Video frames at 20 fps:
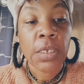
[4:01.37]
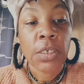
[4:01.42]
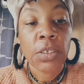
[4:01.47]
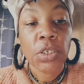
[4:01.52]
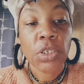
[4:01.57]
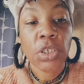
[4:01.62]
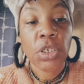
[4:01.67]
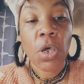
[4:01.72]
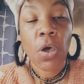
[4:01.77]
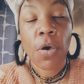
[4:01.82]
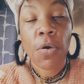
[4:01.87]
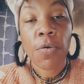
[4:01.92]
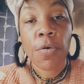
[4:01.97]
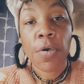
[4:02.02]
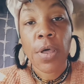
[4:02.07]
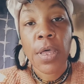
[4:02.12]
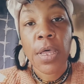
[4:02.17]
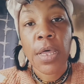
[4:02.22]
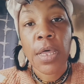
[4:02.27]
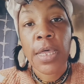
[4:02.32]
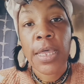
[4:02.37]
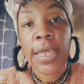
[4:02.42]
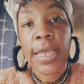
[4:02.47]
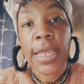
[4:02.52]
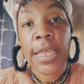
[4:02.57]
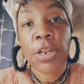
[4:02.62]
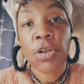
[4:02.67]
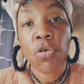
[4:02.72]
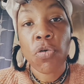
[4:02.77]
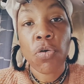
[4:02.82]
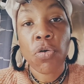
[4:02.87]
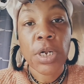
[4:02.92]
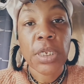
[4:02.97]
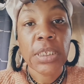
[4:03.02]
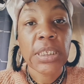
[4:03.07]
So in order